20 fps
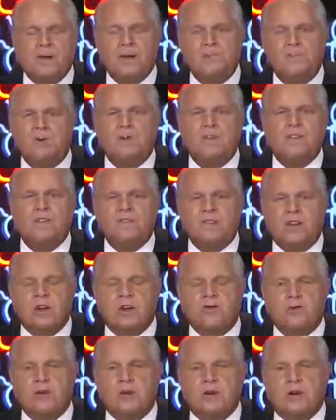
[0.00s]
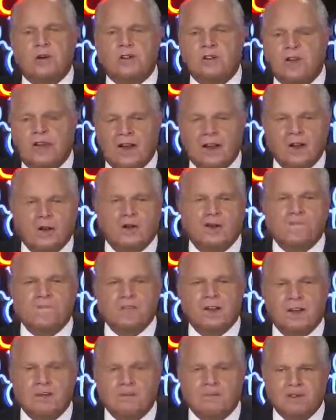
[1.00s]
The people of this country are
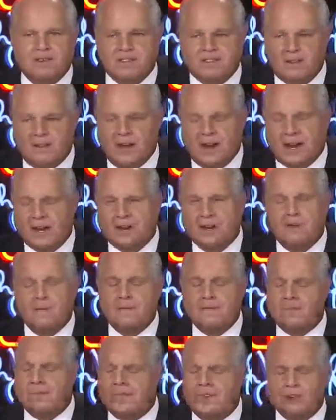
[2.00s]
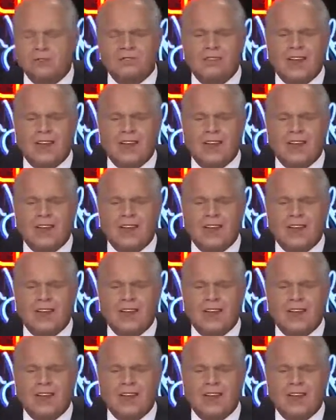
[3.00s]
tired of being misled.